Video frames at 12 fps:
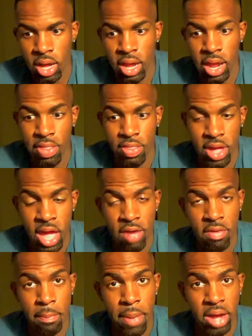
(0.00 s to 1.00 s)
and they have
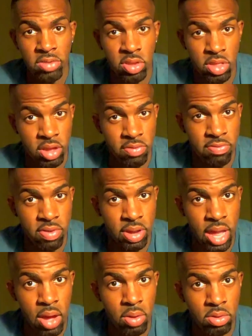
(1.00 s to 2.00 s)
a box that they can fill
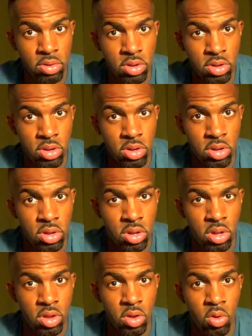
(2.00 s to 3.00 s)
out
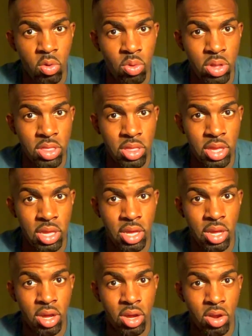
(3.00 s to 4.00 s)
with the
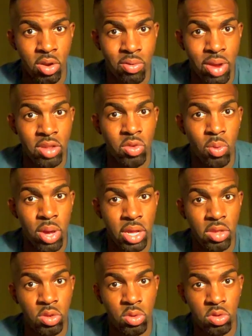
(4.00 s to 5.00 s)
correct way
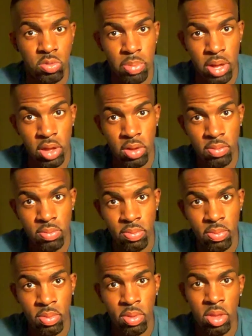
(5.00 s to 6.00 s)
to spell
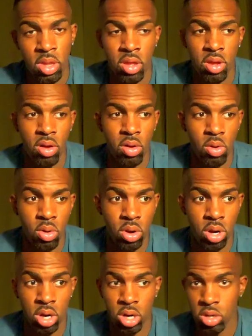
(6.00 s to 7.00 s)

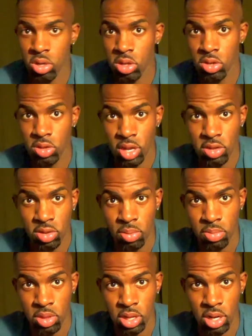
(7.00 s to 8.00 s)
or say
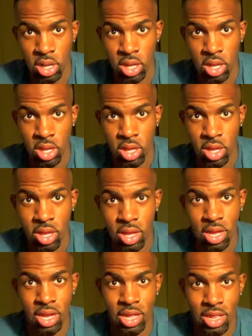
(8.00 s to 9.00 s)
something
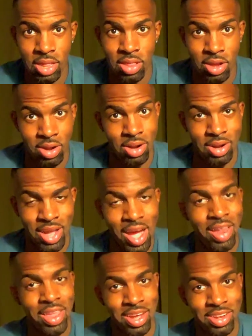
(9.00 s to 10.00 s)
in their
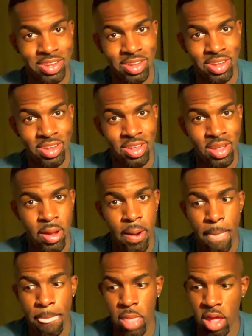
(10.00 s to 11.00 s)
dialect,
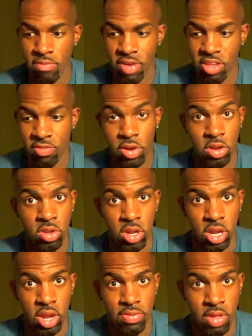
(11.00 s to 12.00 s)
and vice versa.
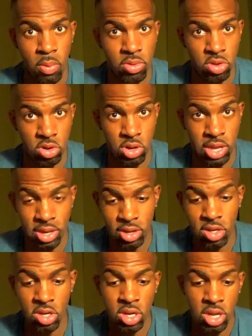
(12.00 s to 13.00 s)
If they want to learn
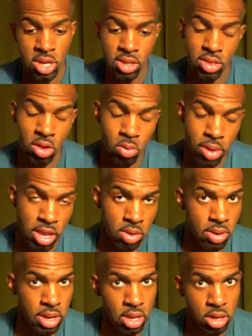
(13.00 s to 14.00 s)
English, they'll write you
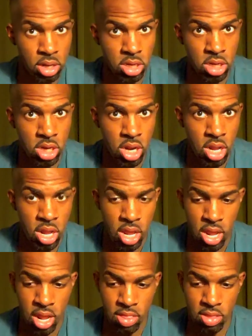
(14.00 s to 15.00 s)
in English,
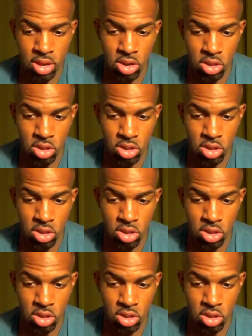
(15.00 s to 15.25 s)
and then